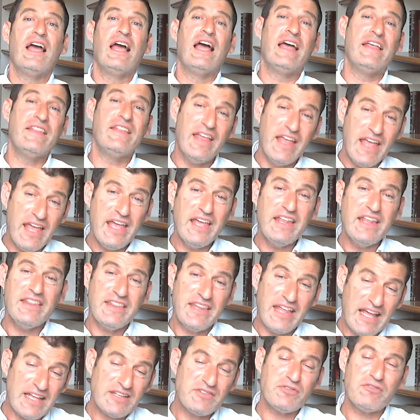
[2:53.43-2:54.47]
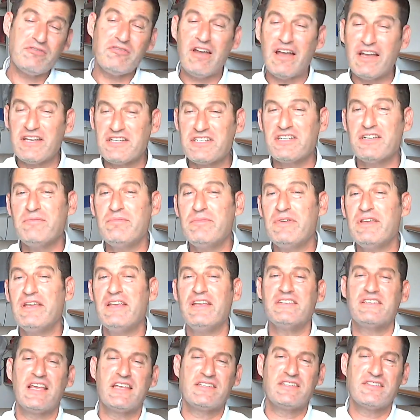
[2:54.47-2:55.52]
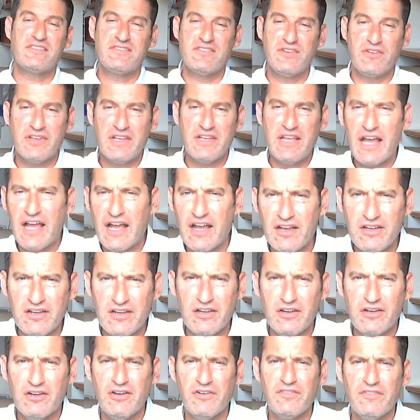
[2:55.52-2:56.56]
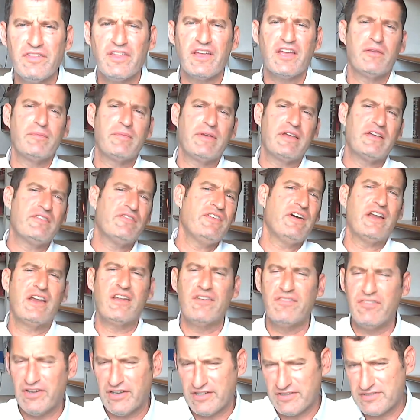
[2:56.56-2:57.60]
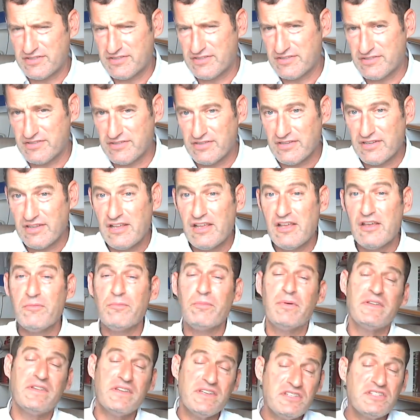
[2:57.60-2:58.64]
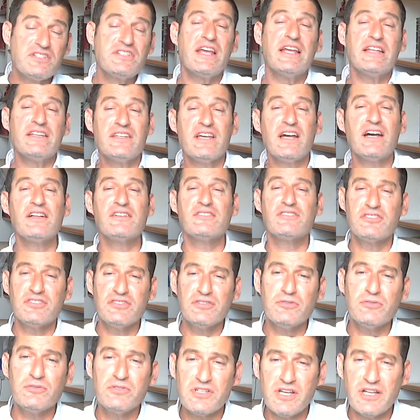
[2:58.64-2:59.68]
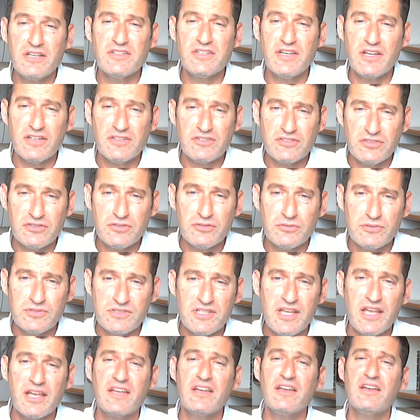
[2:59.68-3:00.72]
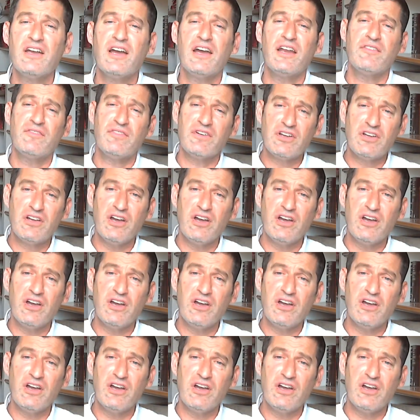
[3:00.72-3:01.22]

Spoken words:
And then that's what Rashi means. Esav, son of Yaakov, they're going to make fun of us. But this Gentile too, second kind of a